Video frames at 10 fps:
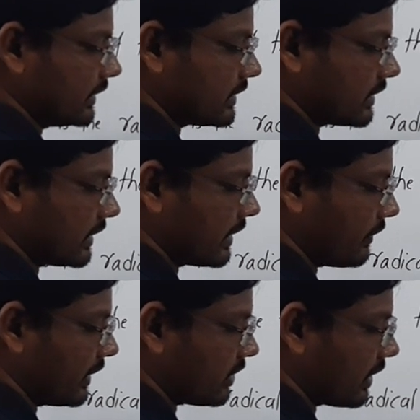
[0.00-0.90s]
This is the
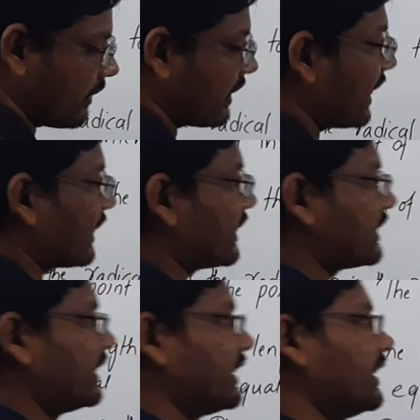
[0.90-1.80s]
definition of radical
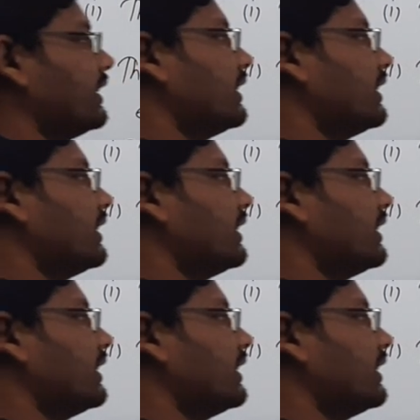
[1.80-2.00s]
center.